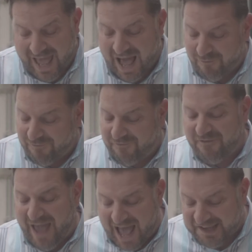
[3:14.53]
How
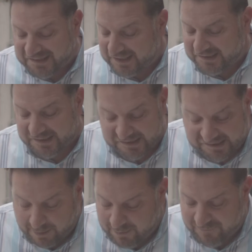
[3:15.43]
vast is the
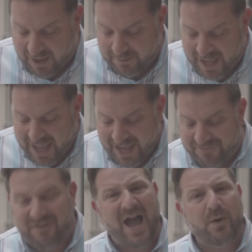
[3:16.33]
sum of them?
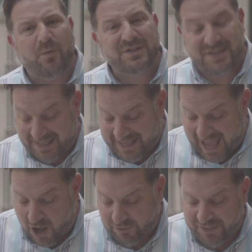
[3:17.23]
If I were to
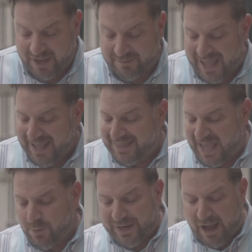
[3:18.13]
count them,
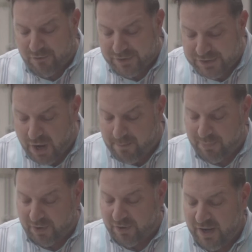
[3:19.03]
they would
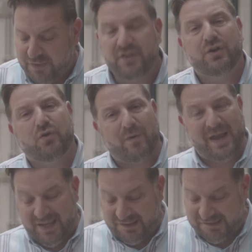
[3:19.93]
outnumber the
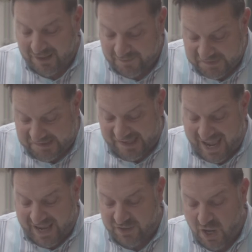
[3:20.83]
grains of
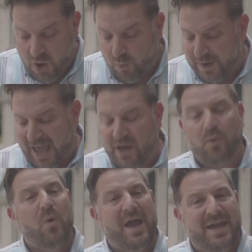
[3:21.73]
sand. When I
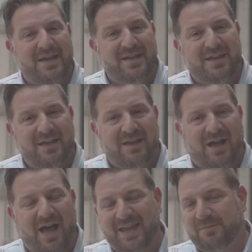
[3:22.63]
awake,
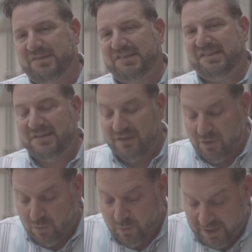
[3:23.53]
I am
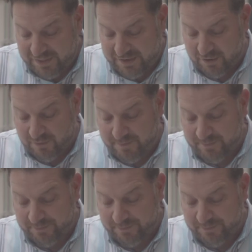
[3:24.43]
still with you.